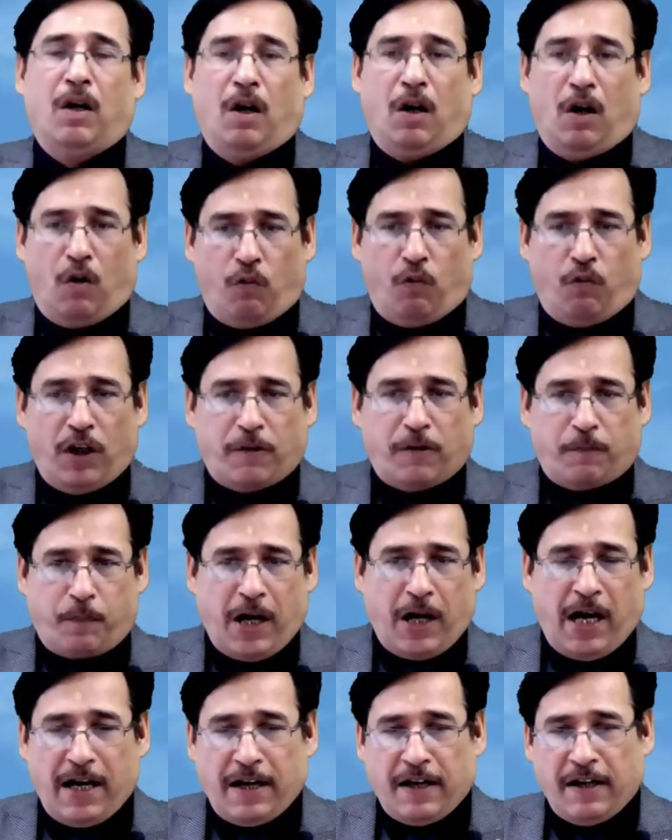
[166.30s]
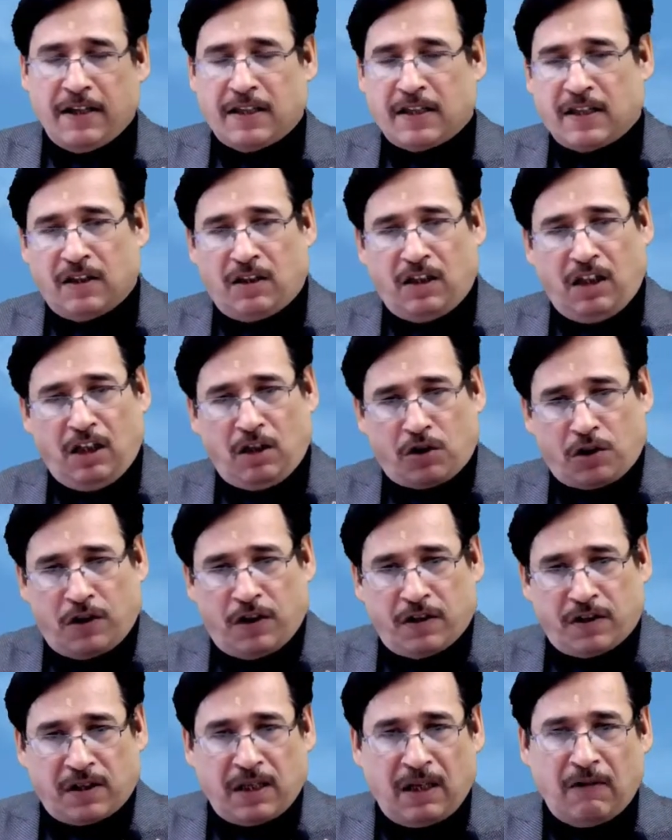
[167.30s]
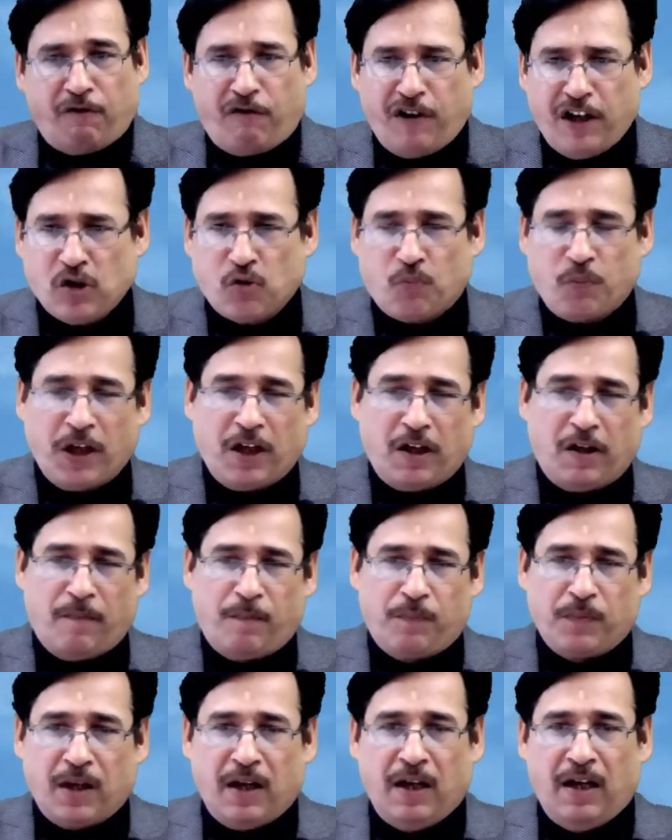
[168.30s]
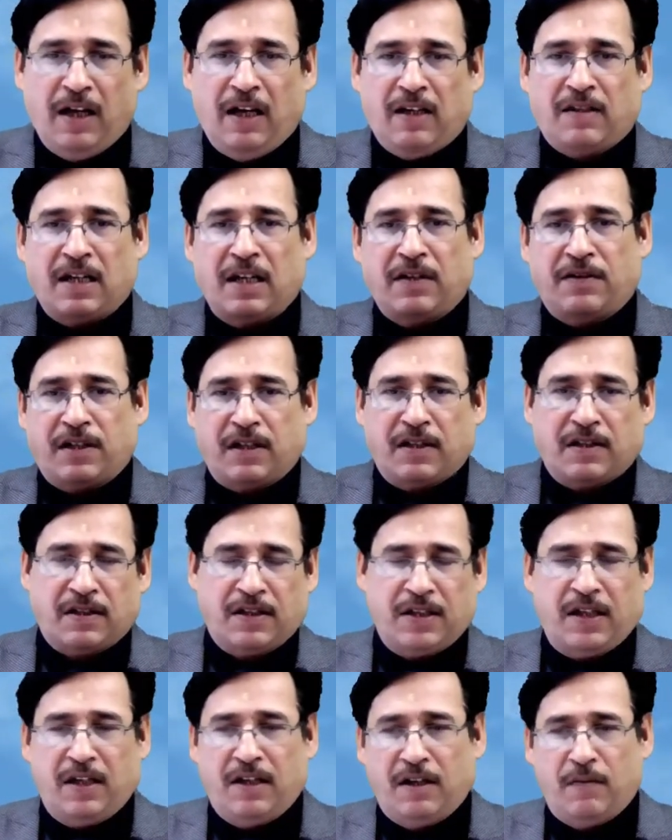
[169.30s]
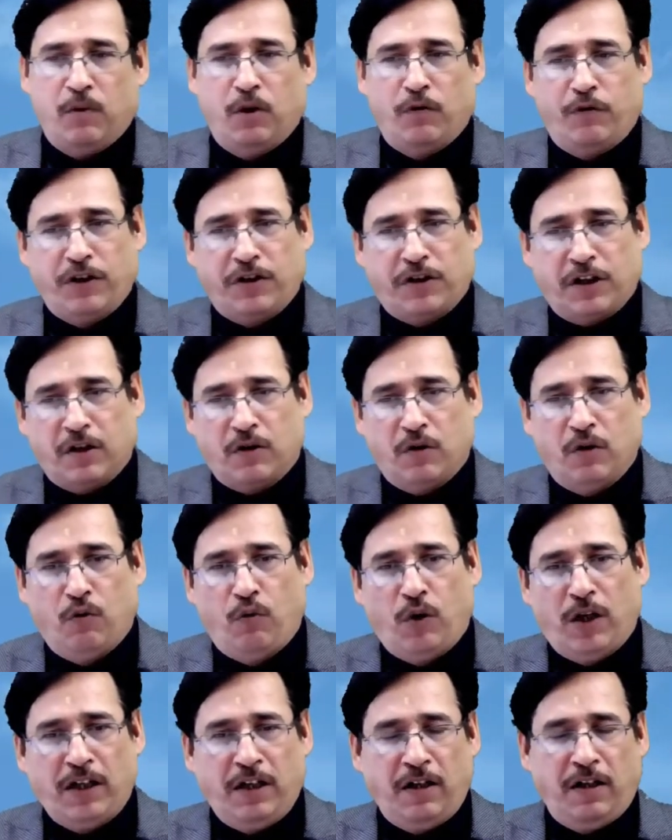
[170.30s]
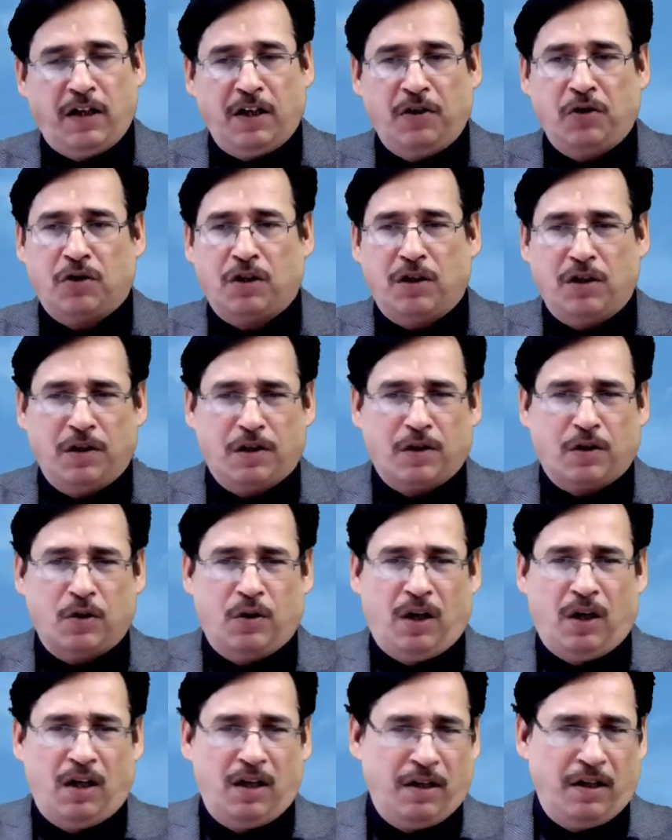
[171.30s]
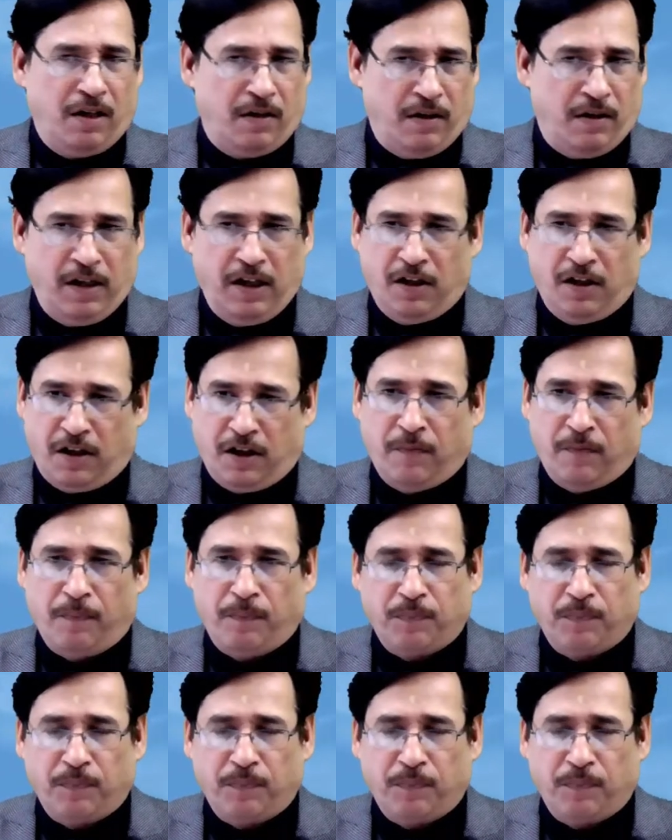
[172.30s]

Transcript: what price these shares can fetch me. As I just said a moment ago, one intention is to earn income.